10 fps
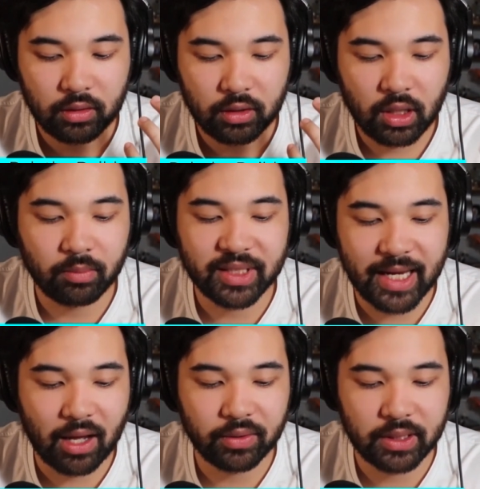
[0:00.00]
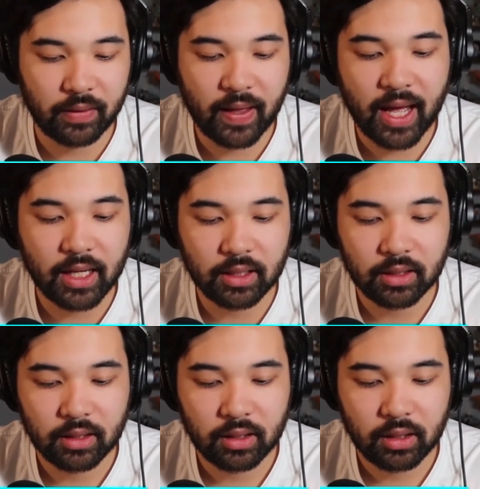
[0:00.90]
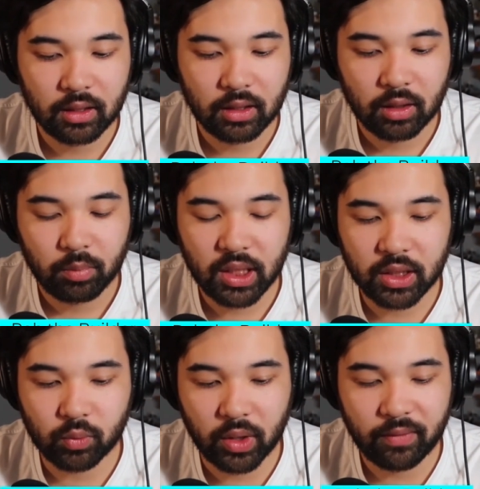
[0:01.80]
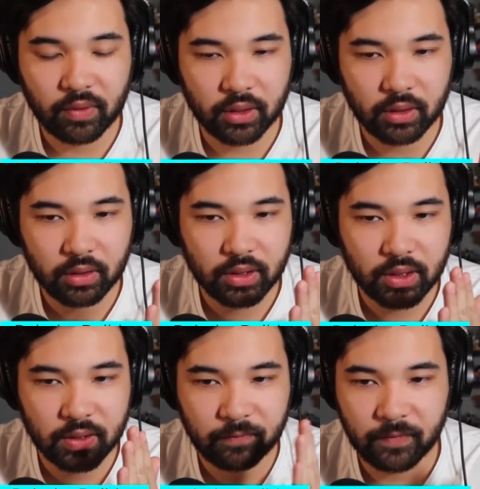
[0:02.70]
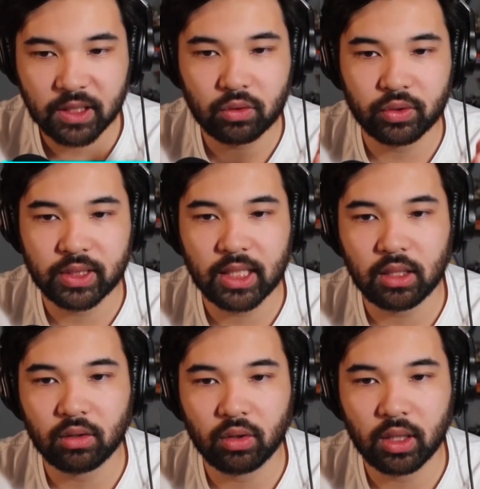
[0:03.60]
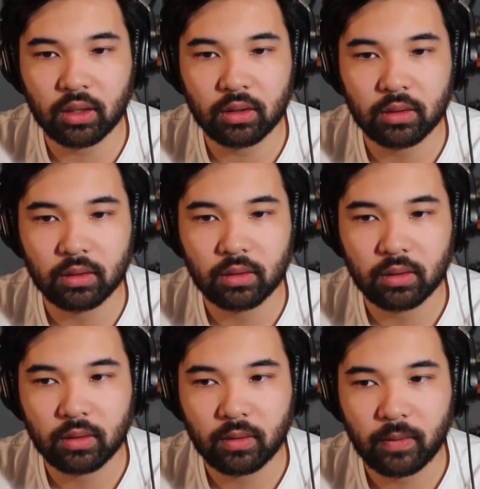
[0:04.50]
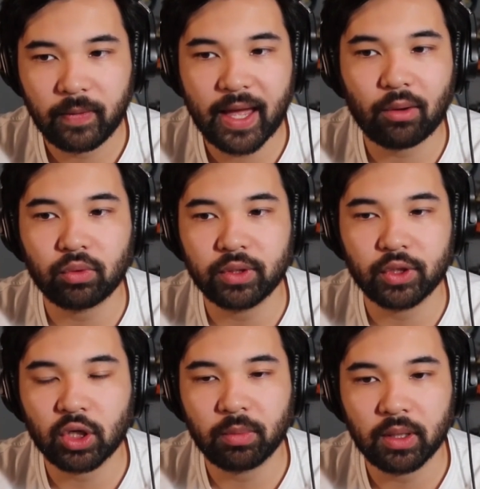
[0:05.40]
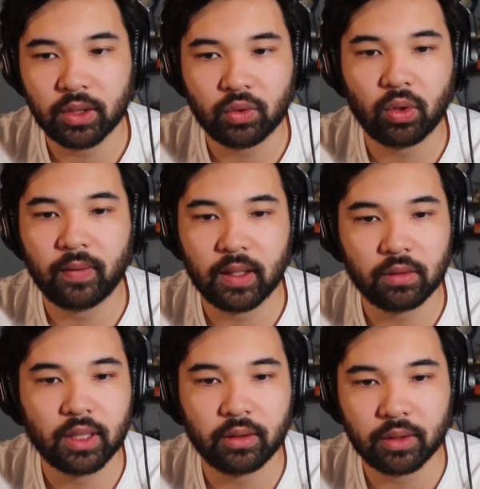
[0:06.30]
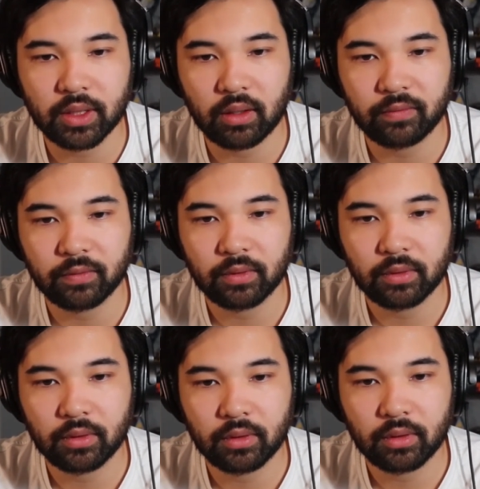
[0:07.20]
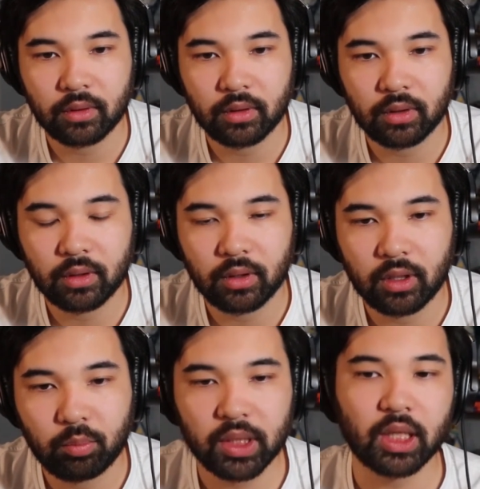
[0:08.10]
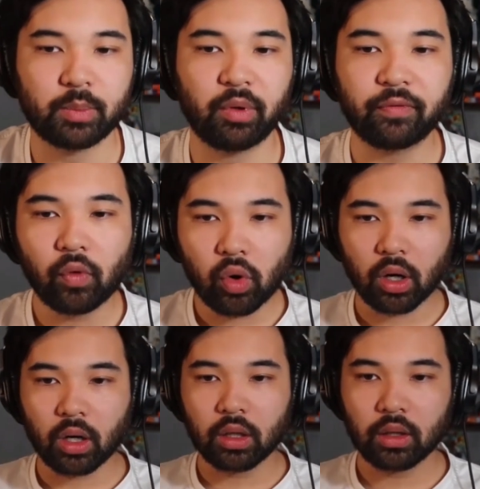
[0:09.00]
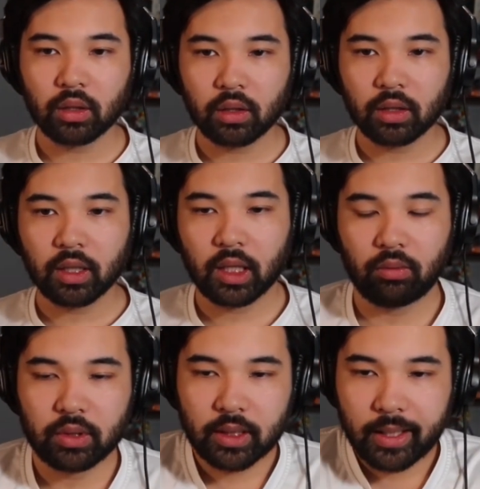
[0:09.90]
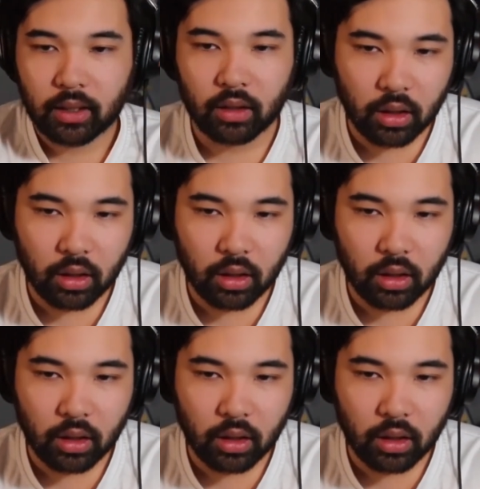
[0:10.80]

comes down to that, because whatever physical state you're in, that will determine the story that you tell yourself. Because before it was like,